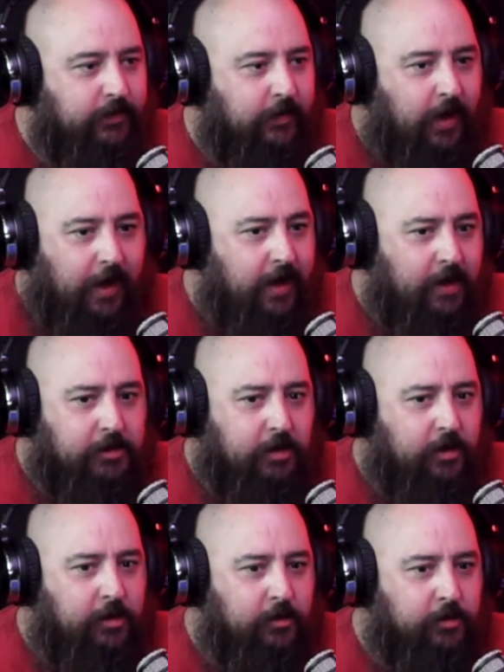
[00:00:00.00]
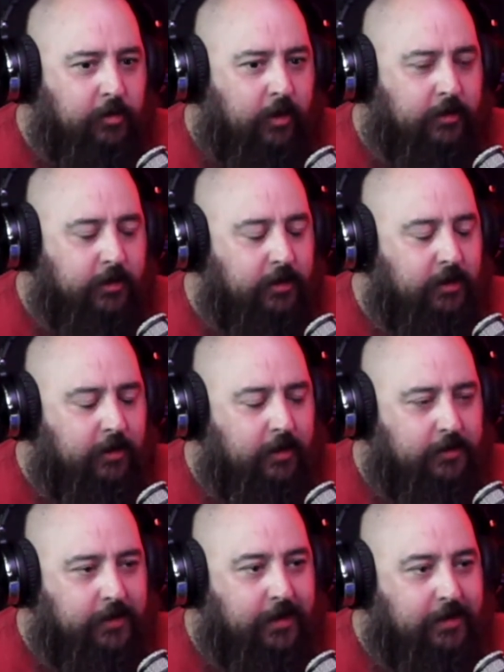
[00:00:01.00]
I didn't start doing drugs until I
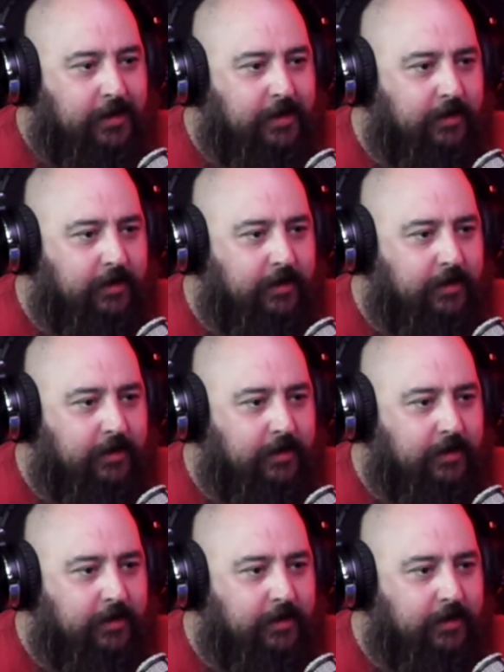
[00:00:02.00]
was 18.